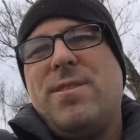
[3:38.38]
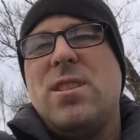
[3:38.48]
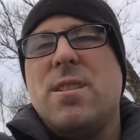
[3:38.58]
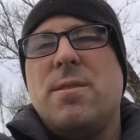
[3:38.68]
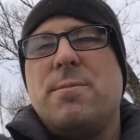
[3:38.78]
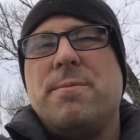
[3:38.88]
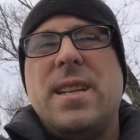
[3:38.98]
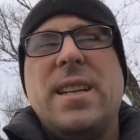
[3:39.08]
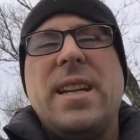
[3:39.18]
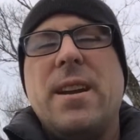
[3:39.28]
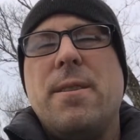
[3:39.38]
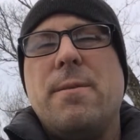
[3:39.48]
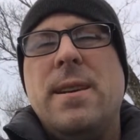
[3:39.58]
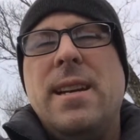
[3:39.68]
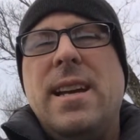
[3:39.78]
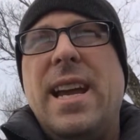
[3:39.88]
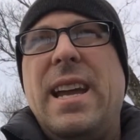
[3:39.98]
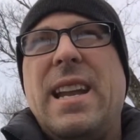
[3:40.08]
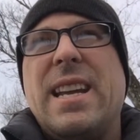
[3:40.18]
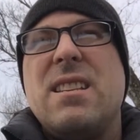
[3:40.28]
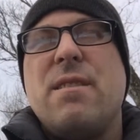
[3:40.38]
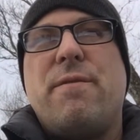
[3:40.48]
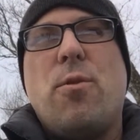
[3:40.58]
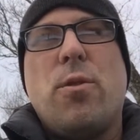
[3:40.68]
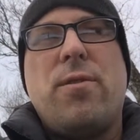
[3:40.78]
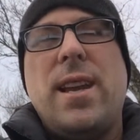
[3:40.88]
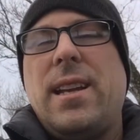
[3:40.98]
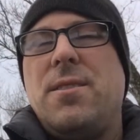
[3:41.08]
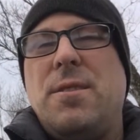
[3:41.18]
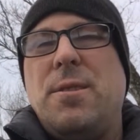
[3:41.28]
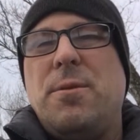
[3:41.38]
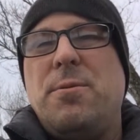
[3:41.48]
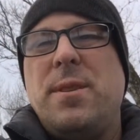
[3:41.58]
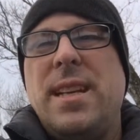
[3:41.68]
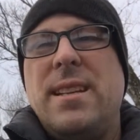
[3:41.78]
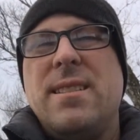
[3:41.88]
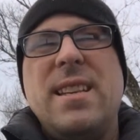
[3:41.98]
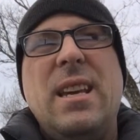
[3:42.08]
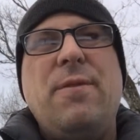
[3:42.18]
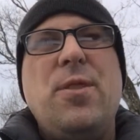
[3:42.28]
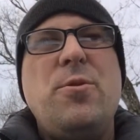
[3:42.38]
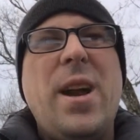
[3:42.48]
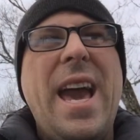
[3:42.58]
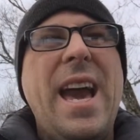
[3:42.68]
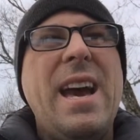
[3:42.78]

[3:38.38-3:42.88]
So there you go. And I guess the 4th thing too is if your